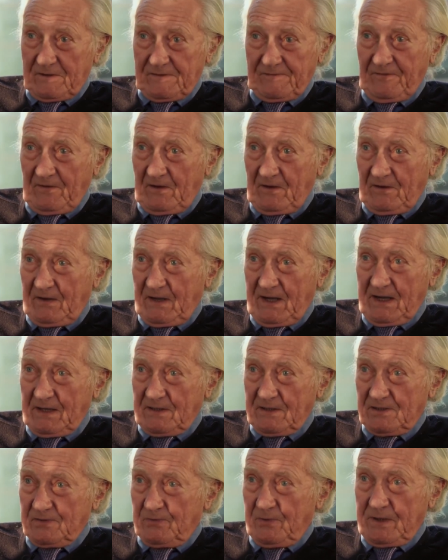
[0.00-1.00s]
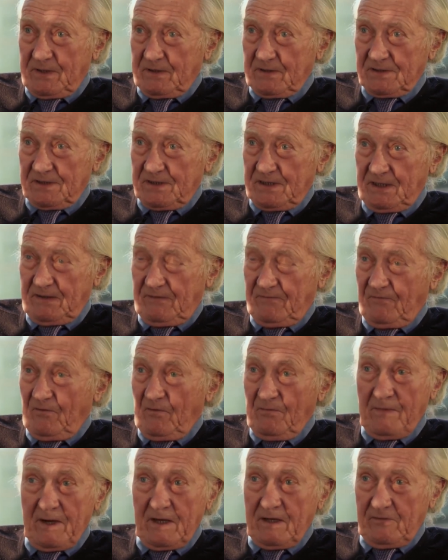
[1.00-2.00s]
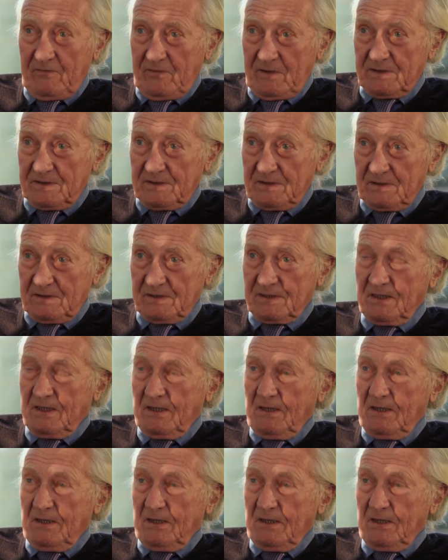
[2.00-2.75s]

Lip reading: as far ahead as we can see, for many reasons.